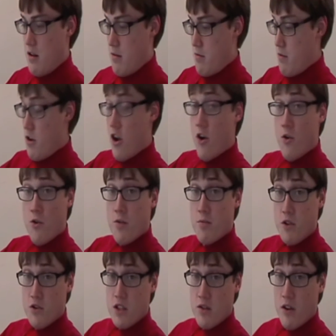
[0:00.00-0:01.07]
known
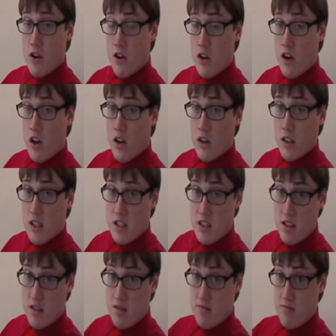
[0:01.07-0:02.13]
abusive
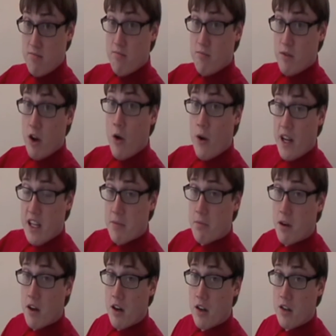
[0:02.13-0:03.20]
alcoholics going into
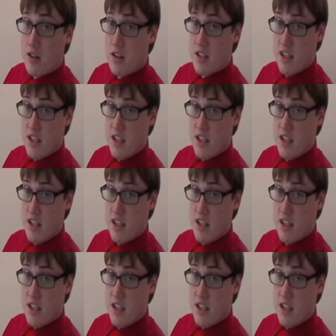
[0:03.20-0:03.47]
bars.